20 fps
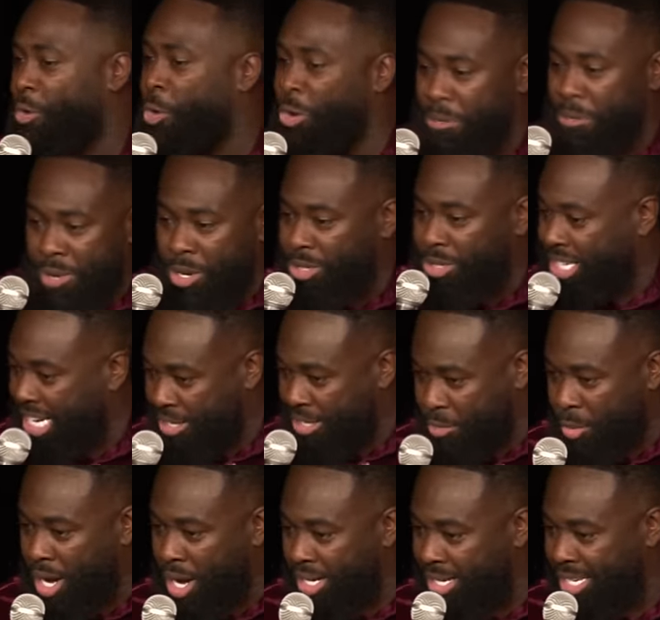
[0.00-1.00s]
all the bills are
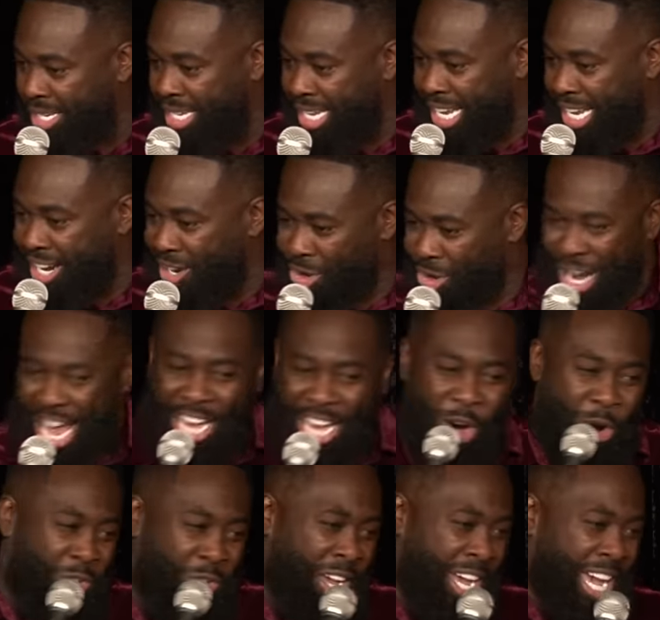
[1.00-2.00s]
in one. Not like
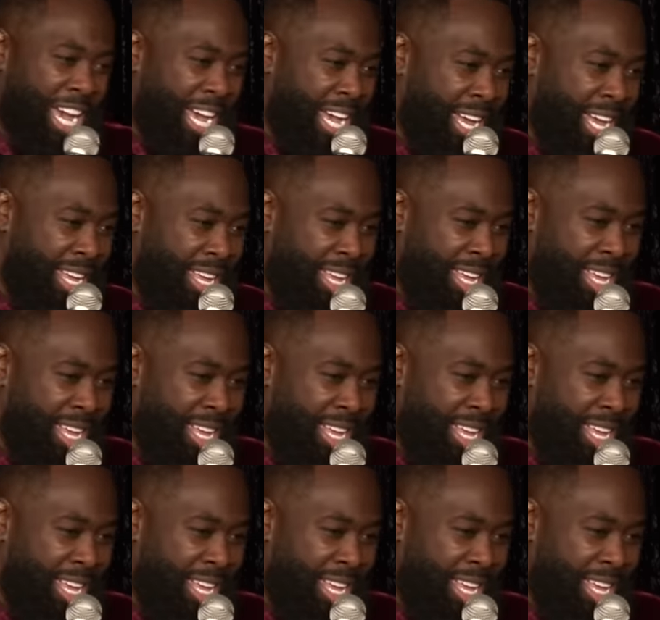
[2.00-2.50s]
over here.